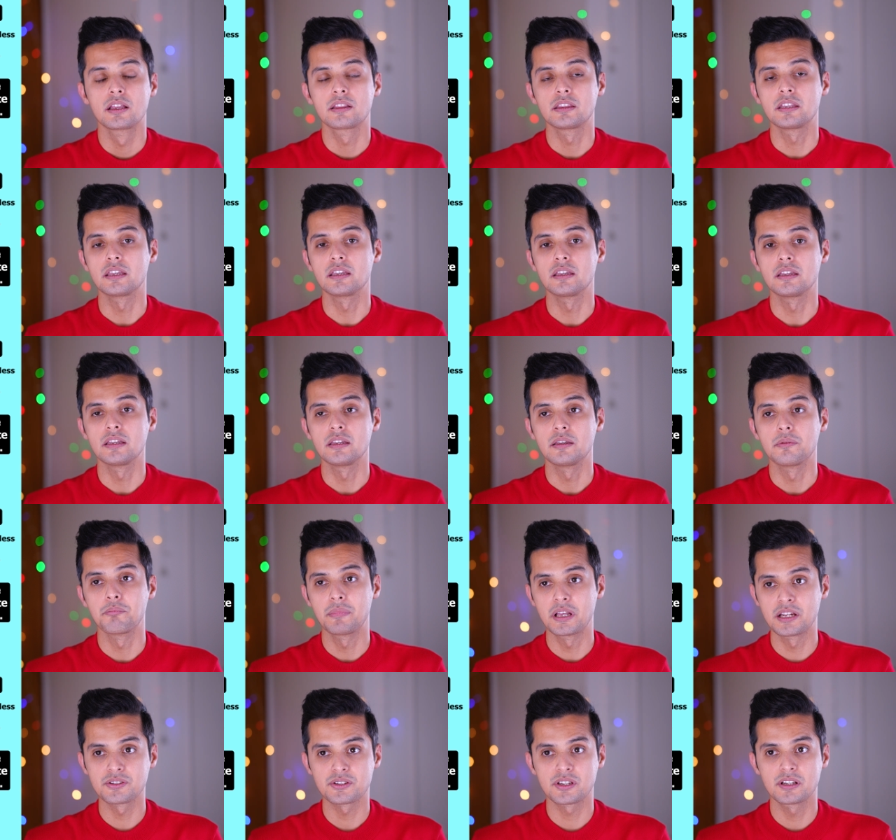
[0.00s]
The
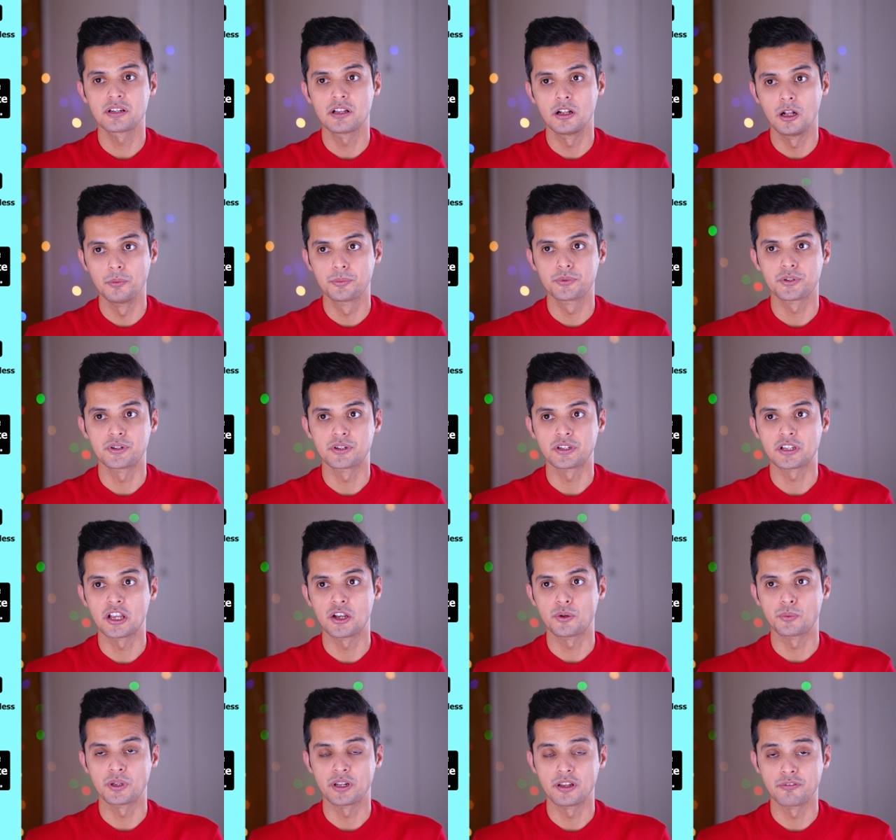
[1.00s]
medicine helped her
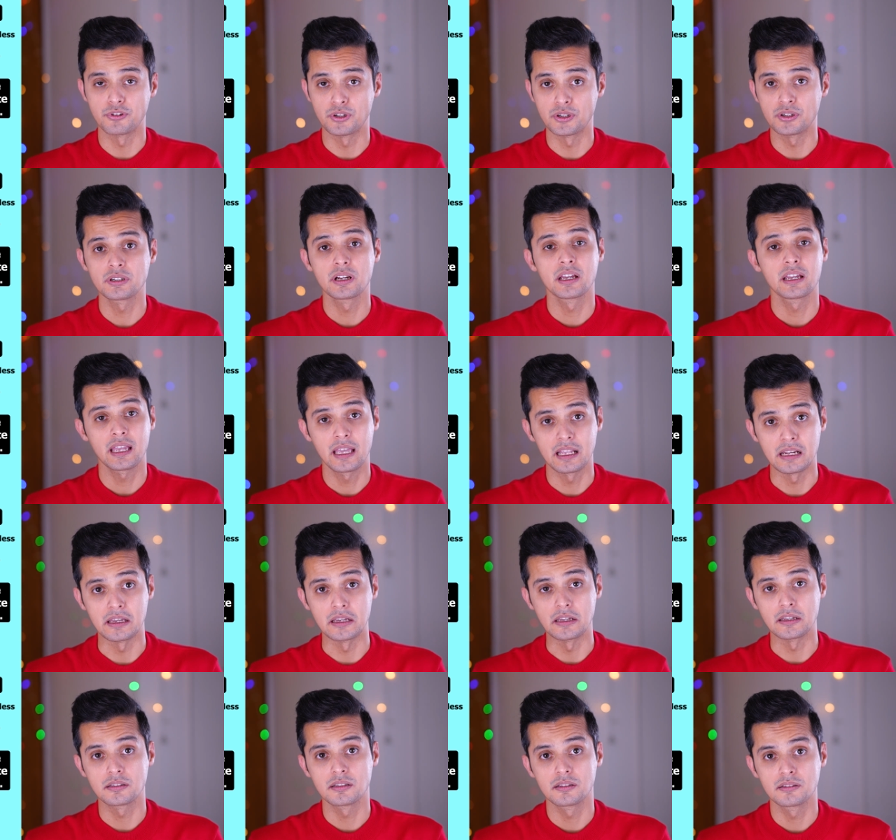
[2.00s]
get rid of her
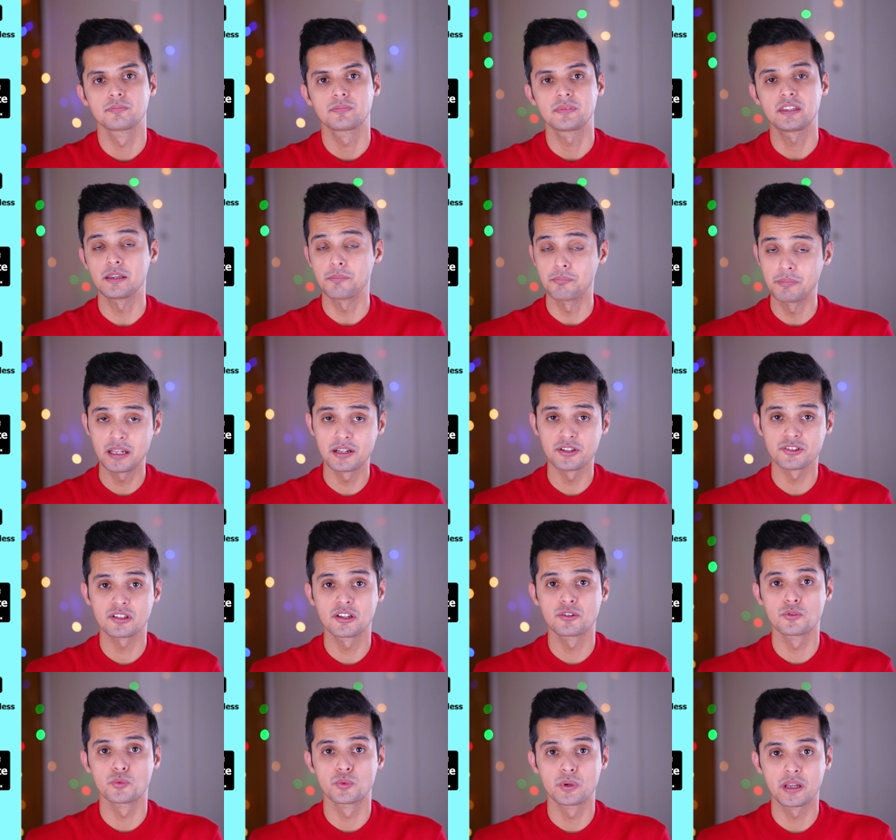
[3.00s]
headache. The
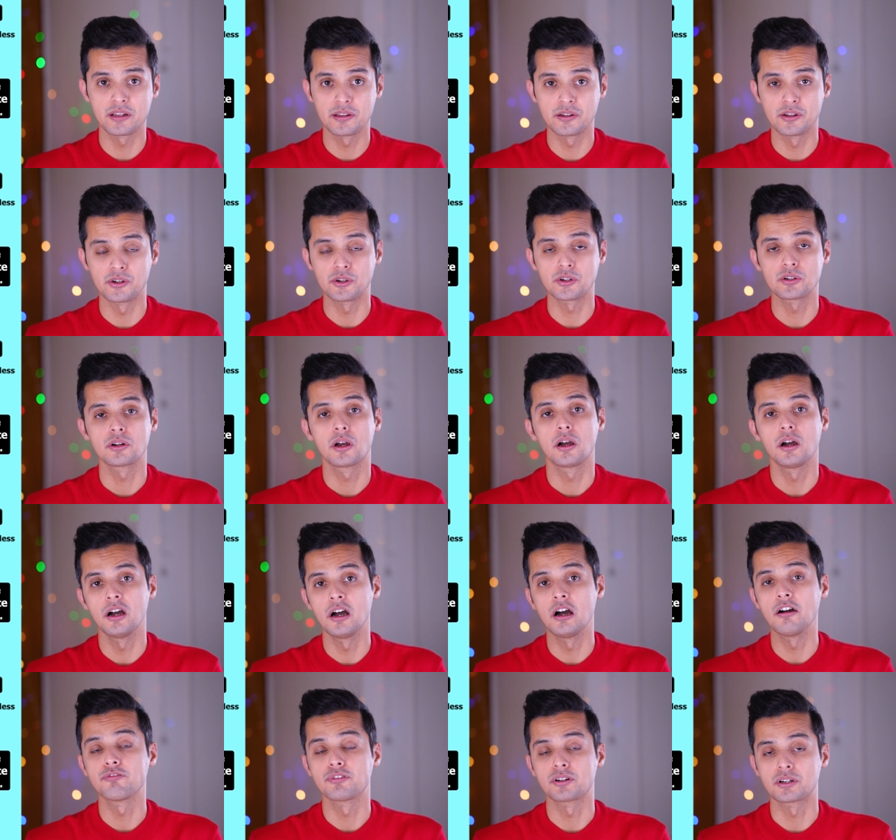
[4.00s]
medicine rid her
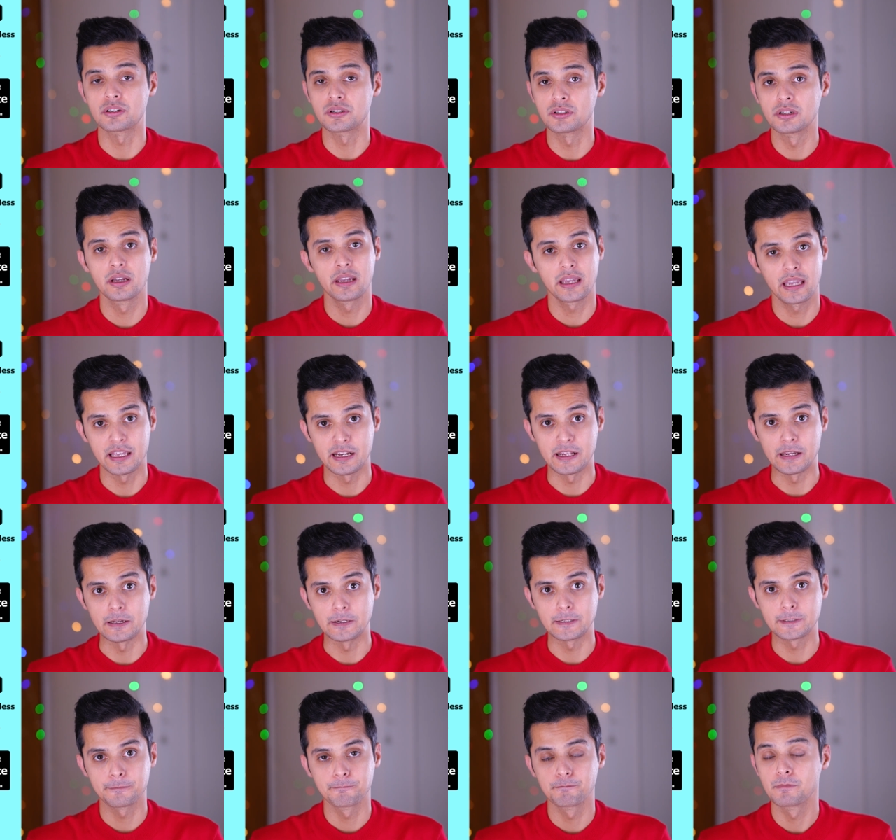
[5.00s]
of her
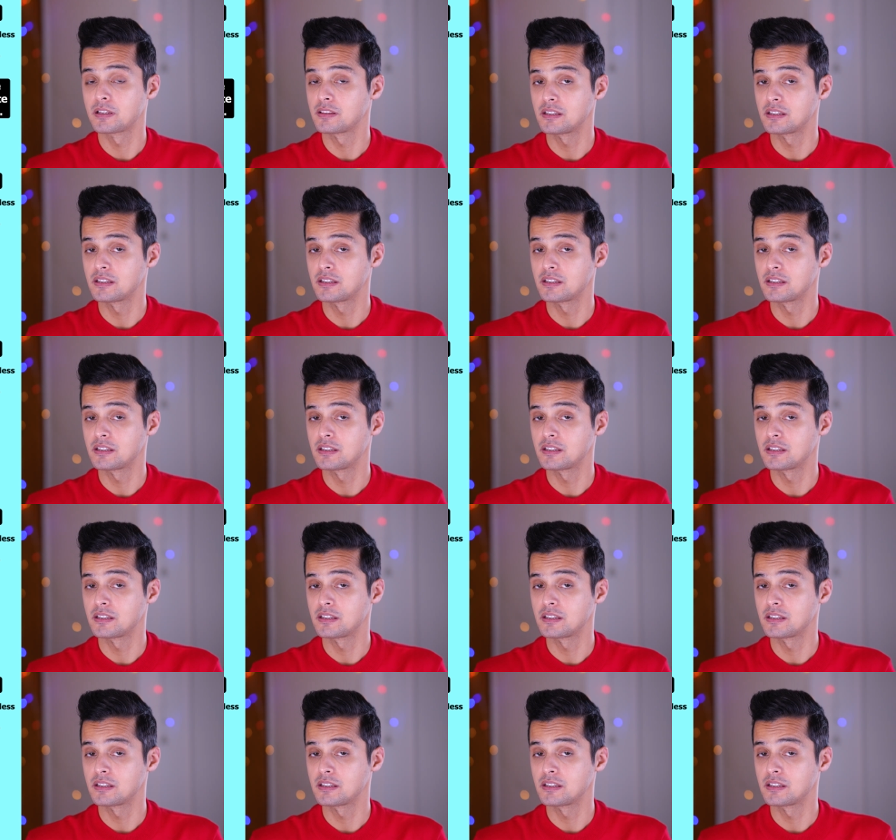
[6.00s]
headache.